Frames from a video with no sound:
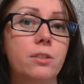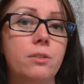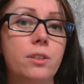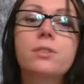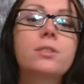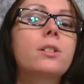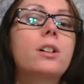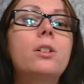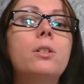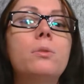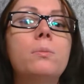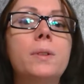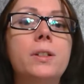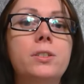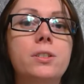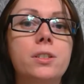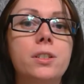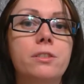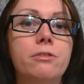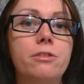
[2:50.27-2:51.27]
There's a whole
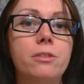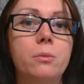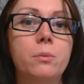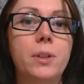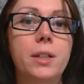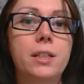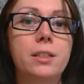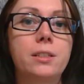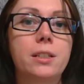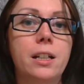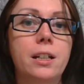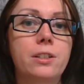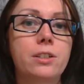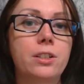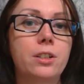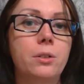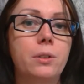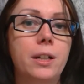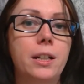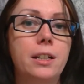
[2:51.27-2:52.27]
bunch of different ways to
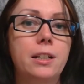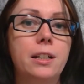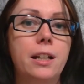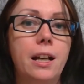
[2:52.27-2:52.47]
actually go ahead and